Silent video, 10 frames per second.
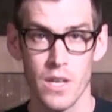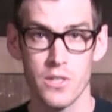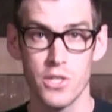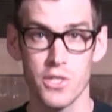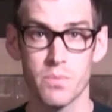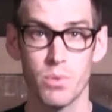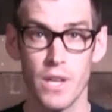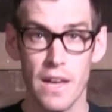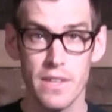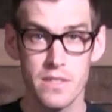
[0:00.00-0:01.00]
Jesus put
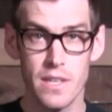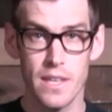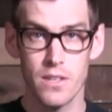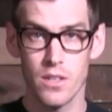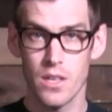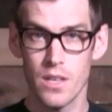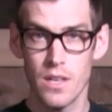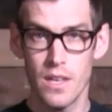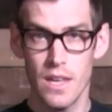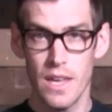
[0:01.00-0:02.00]
out his hand
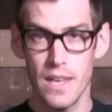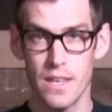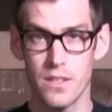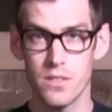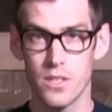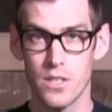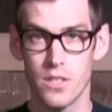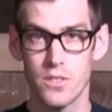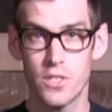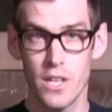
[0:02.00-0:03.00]
and
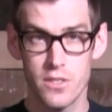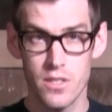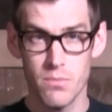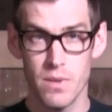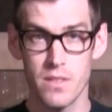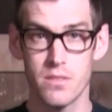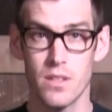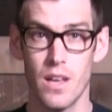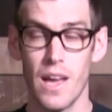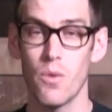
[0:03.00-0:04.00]
touched him and
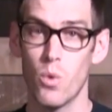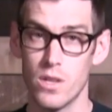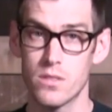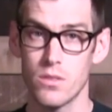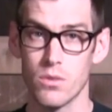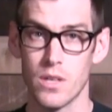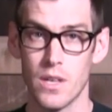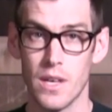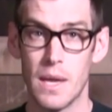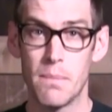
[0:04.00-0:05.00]
said, "I want to.
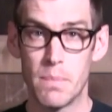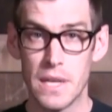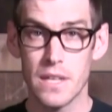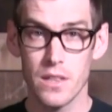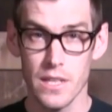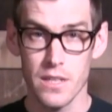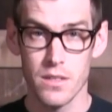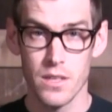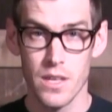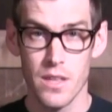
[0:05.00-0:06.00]
Be
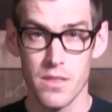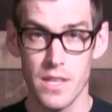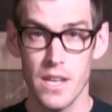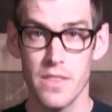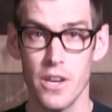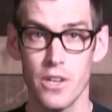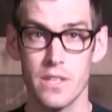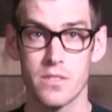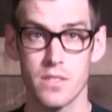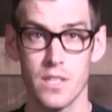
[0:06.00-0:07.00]
clean." Then and there
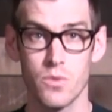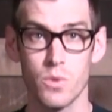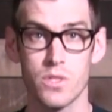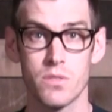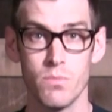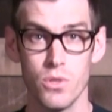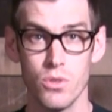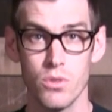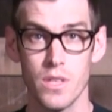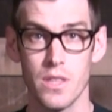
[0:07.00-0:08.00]
his skin was
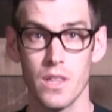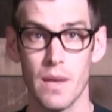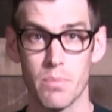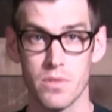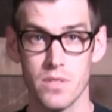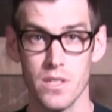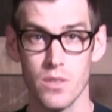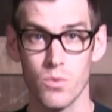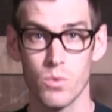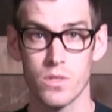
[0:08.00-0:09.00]
smooth and the
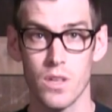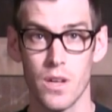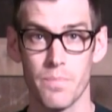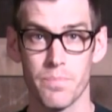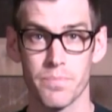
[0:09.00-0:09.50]
leprosy was gone.